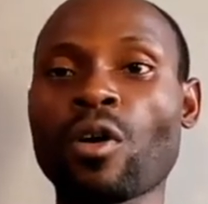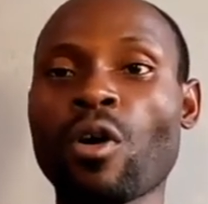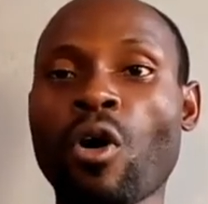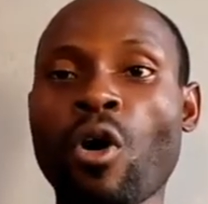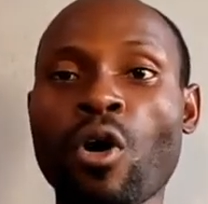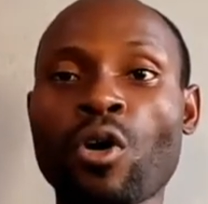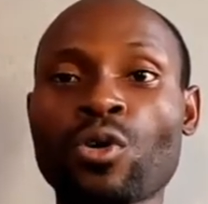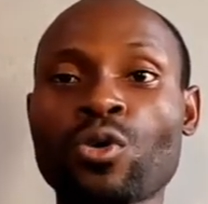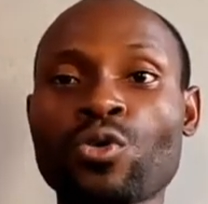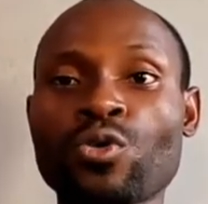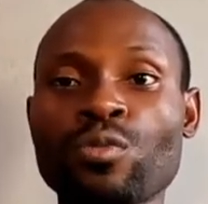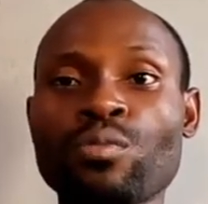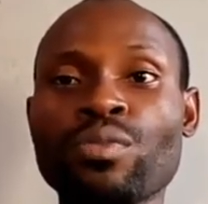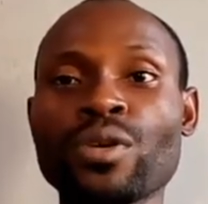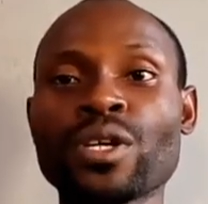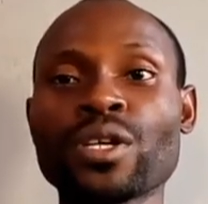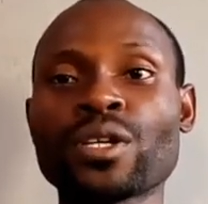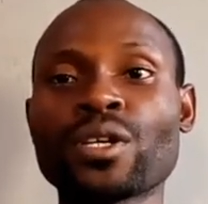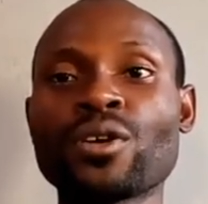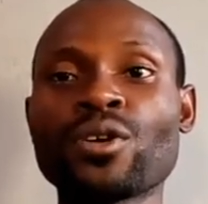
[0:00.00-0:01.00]
of
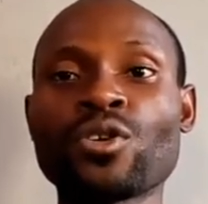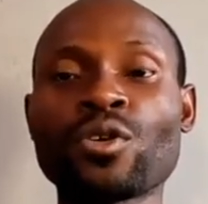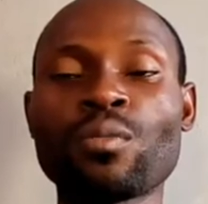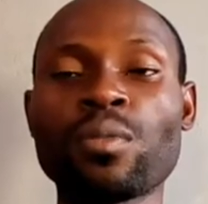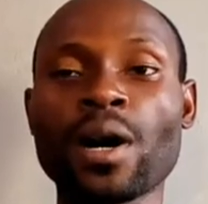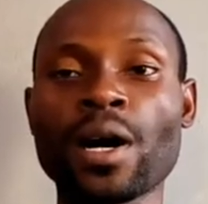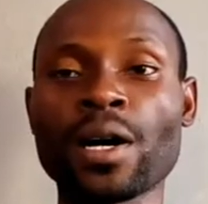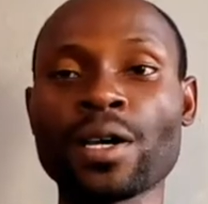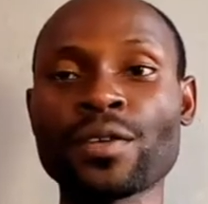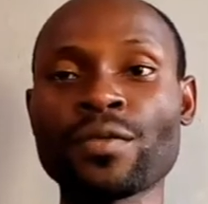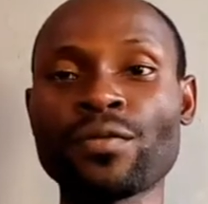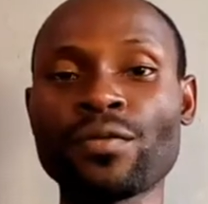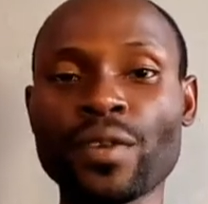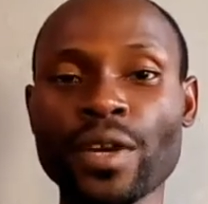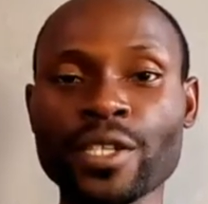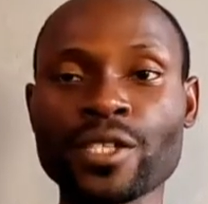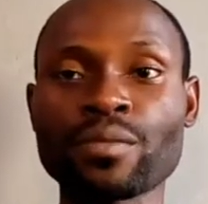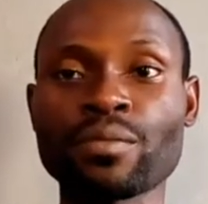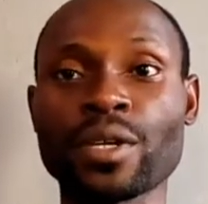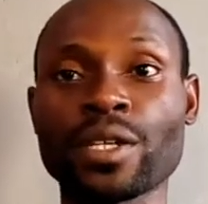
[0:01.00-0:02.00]
Obi Global
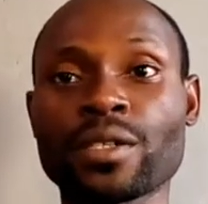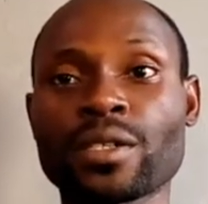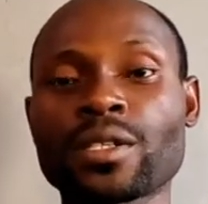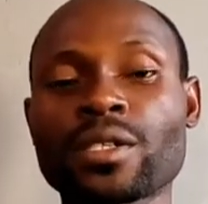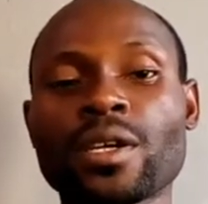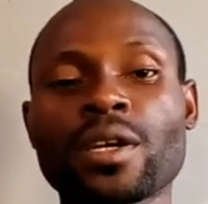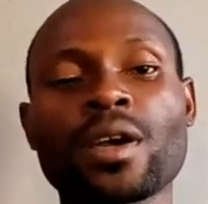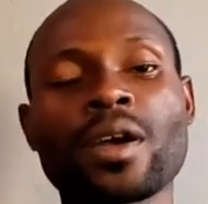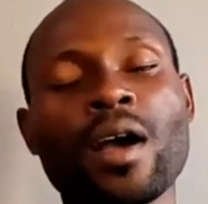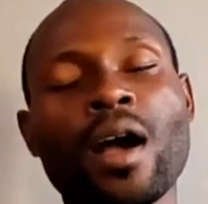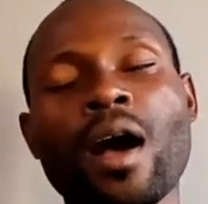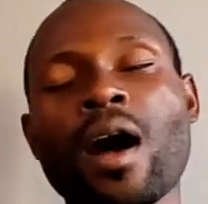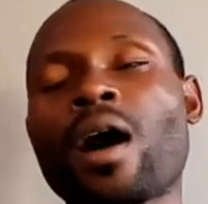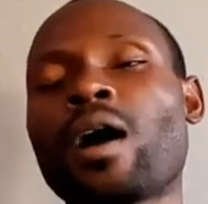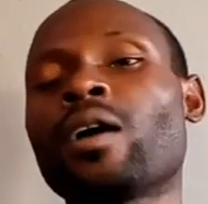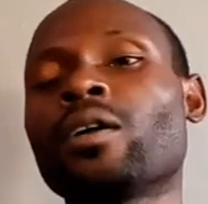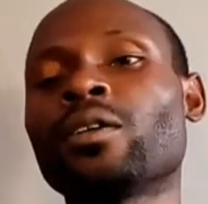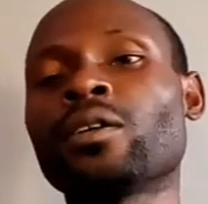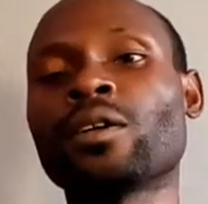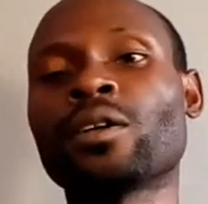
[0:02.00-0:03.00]
Investments. I'm
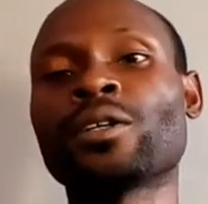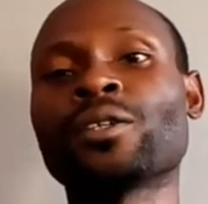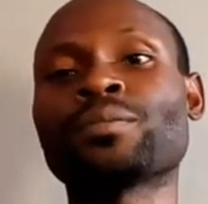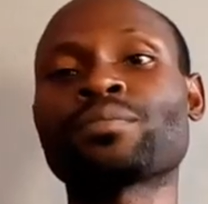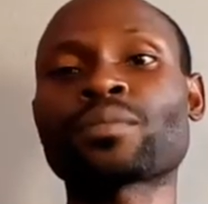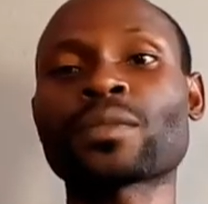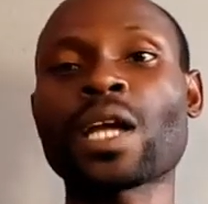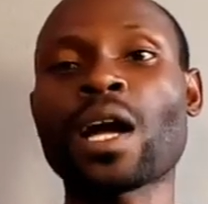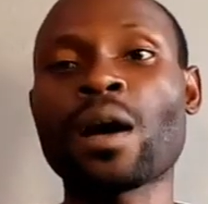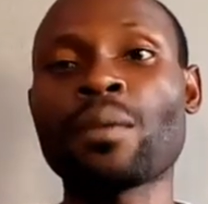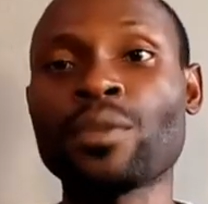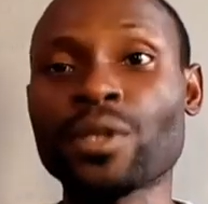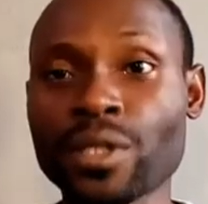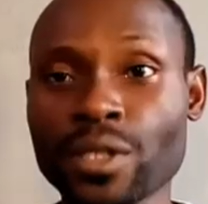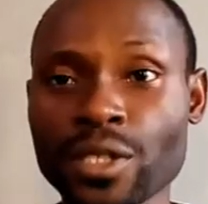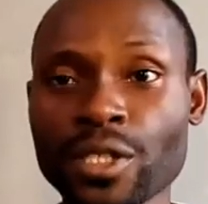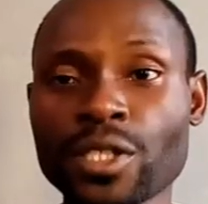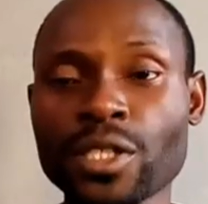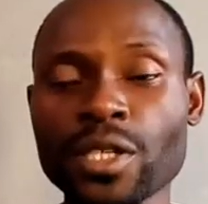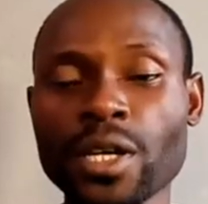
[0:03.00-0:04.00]
a
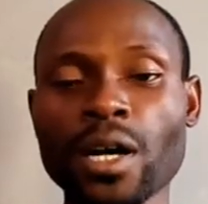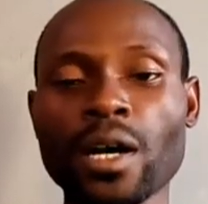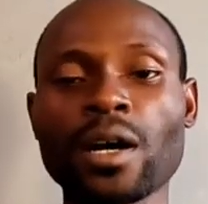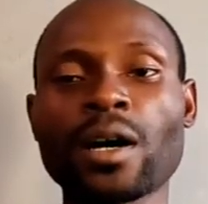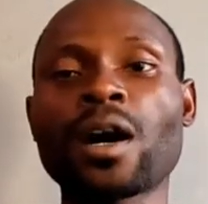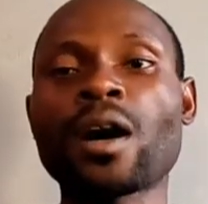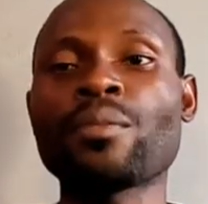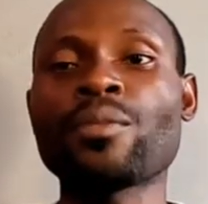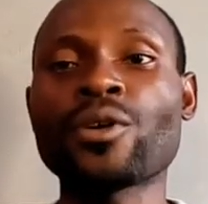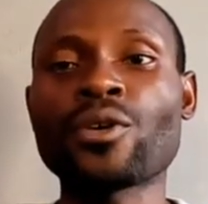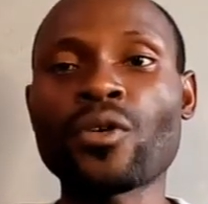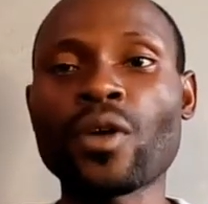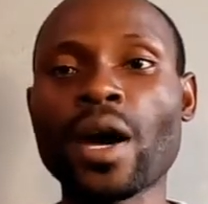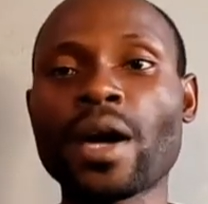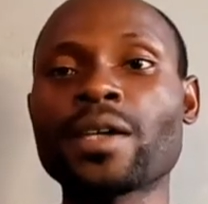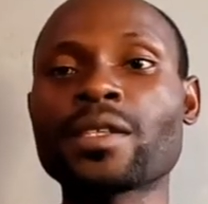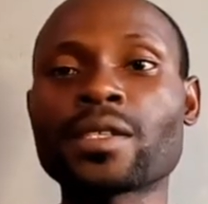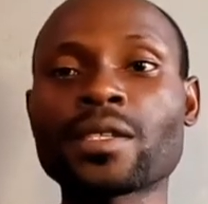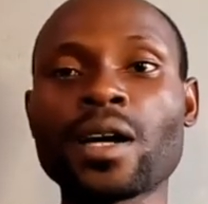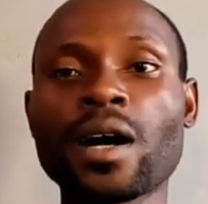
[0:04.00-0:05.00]
teacher, I'm a
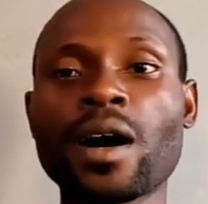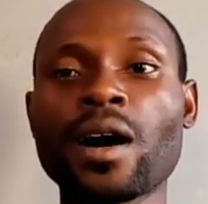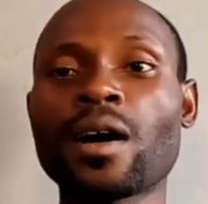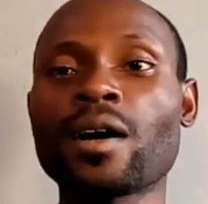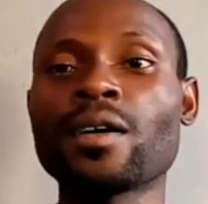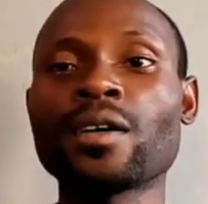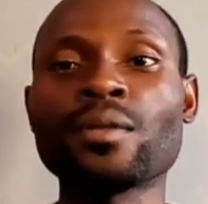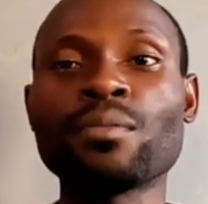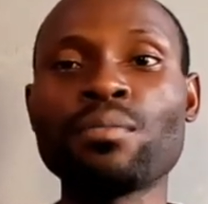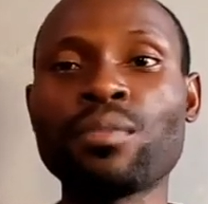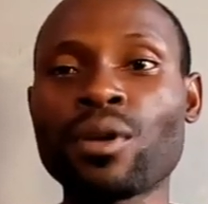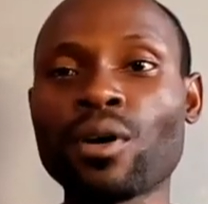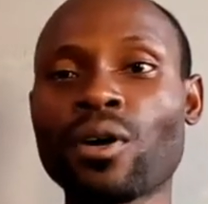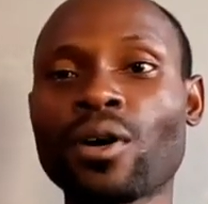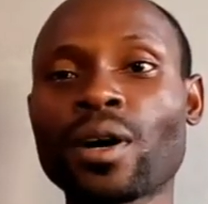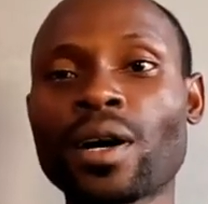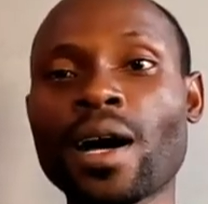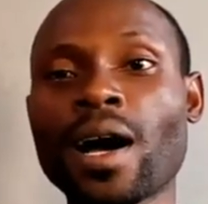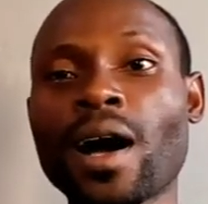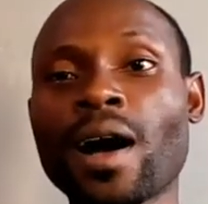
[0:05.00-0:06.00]
writer, a
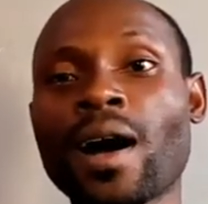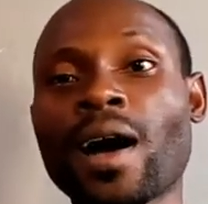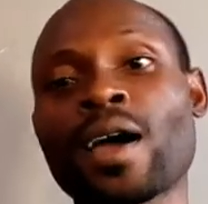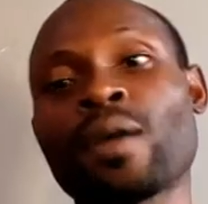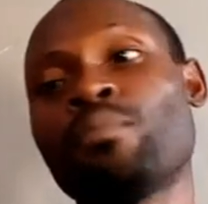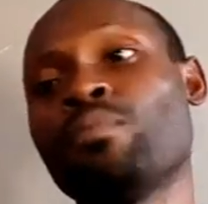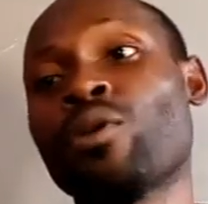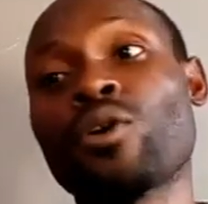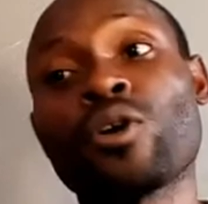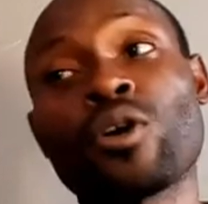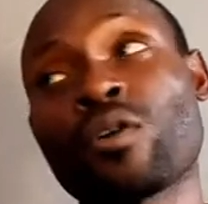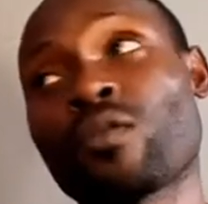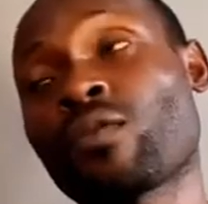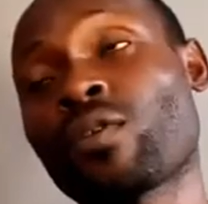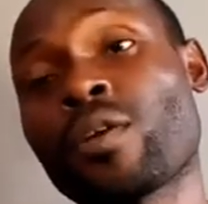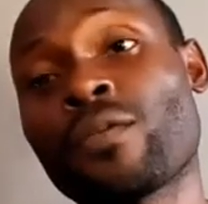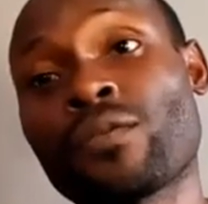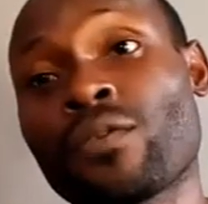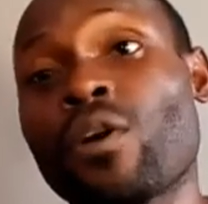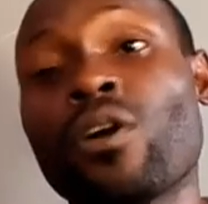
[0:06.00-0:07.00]
blogger, I blog
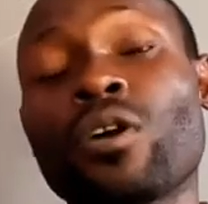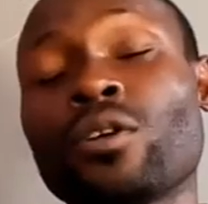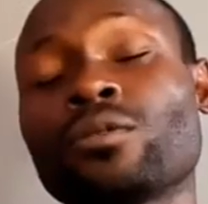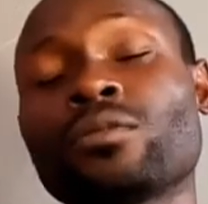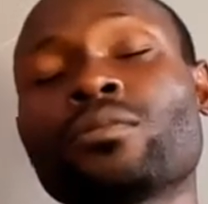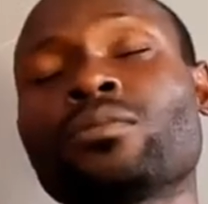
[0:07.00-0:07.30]
for fun.